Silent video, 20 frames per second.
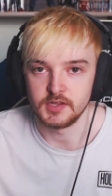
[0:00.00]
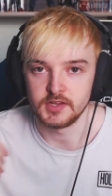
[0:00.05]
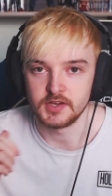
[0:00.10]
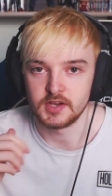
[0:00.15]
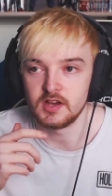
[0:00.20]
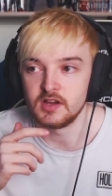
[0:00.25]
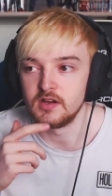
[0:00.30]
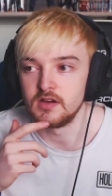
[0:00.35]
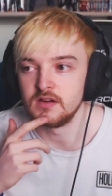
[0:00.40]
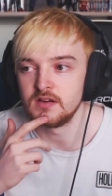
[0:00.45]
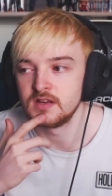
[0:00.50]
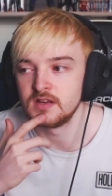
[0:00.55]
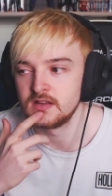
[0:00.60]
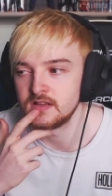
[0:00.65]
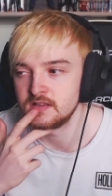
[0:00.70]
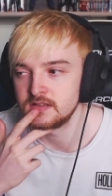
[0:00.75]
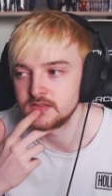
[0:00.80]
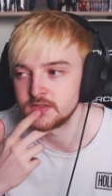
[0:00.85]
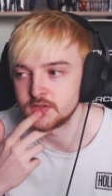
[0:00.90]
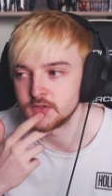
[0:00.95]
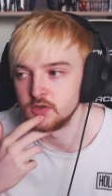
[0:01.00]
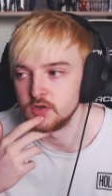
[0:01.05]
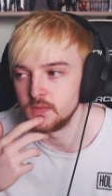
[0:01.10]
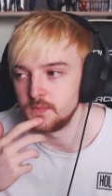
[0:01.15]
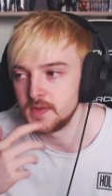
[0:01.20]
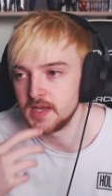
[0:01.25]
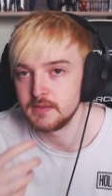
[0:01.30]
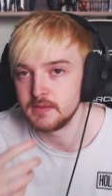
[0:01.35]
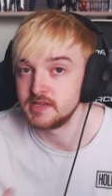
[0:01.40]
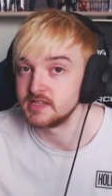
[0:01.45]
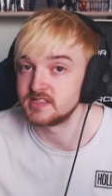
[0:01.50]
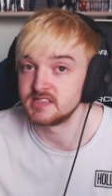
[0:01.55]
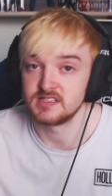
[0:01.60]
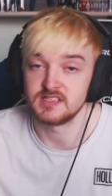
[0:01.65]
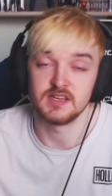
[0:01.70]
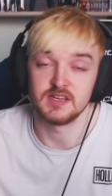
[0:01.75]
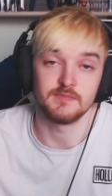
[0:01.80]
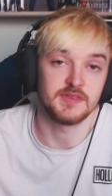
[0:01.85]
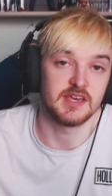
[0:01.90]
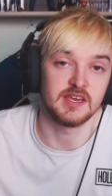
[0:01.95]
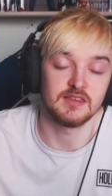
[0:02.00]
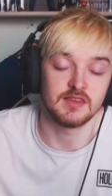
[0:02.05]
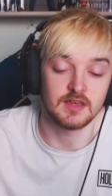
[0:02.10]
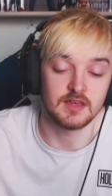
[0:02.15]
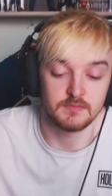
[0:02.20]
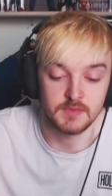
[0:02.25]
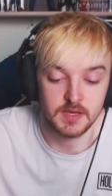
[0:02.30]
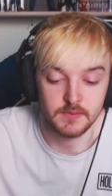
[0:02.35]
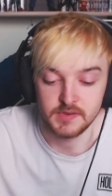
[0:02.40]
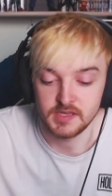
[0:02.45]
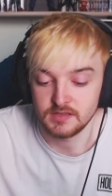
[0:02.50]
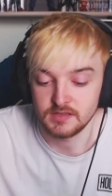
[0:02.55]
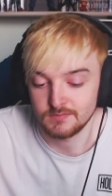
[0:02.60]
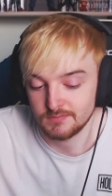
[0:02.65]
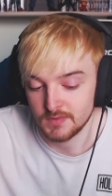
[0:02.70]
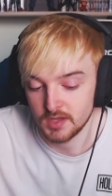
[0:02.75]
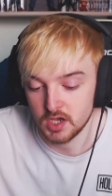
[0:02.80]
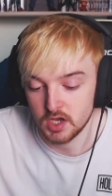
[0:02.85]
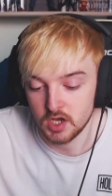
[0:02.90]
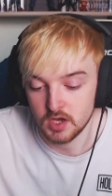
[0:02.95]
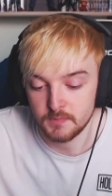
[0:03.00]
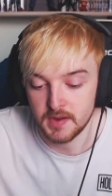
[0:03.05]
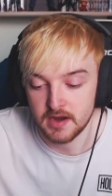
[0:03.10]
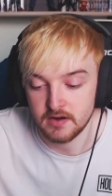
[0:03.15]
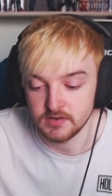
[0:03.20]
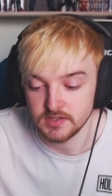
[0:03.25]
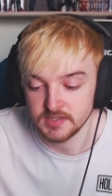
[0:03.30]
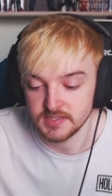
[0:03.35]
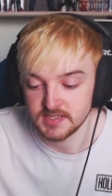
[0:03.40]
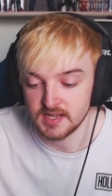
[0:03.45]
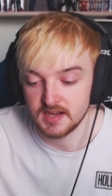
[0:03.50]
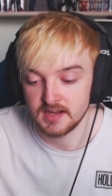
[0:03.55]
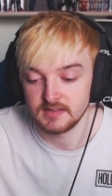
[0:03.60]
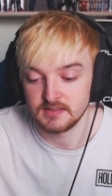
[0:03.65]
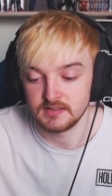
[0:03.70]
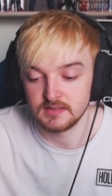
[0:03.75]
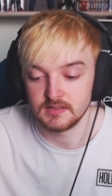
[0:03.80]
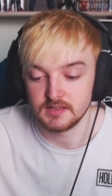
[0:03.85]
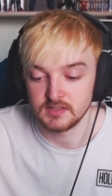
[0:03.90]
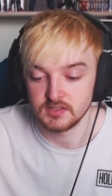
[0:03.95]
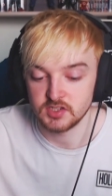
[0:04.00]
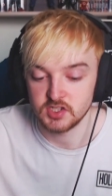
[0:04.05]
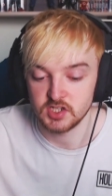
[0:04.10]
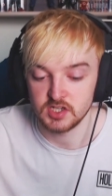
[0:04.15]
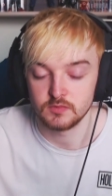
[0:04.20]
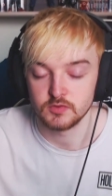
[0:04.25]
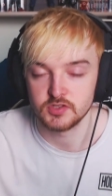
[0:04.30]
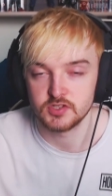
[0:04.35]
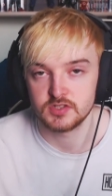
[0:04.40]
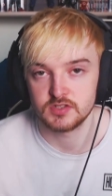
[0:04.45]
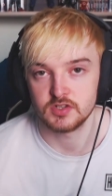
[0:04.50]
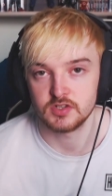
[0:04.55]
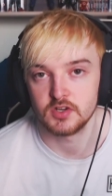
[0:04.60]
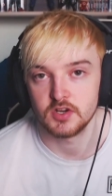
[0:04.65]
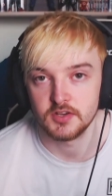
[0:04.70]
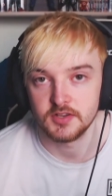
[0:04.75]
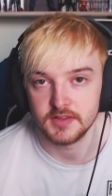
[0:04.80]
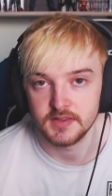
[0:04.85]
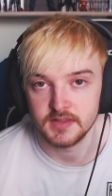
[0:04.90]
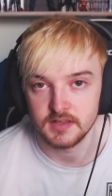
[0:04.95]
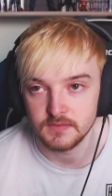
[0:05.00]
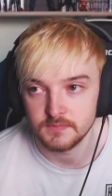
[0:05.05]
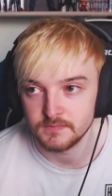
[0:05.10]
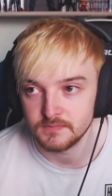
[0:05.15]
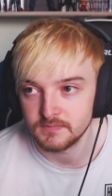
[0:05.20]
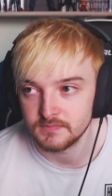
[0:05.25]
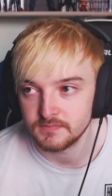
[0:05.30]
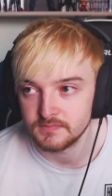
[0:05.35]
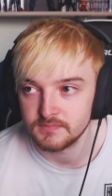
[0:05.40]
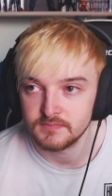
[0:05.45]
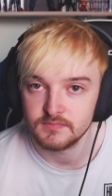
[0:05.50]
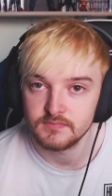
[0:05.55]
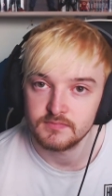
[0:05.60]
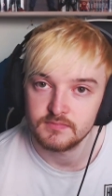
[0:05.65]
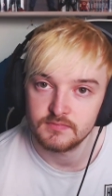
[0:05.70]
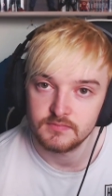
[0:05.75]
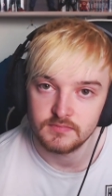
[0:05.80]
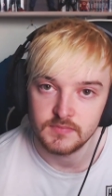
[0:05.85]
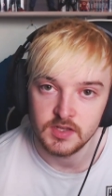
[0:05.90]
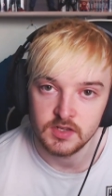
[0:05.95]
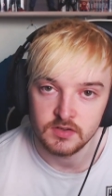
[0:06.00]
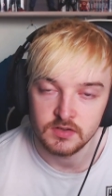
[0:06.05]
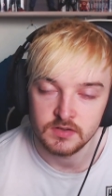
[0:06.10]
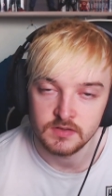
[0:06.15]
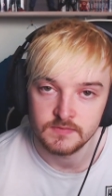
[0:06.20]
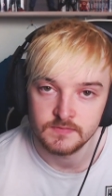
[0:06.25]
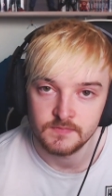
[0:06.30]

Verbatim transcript: to her. So maybe it's the same thing then. Maybe her parents died and, and she was took under the, you know,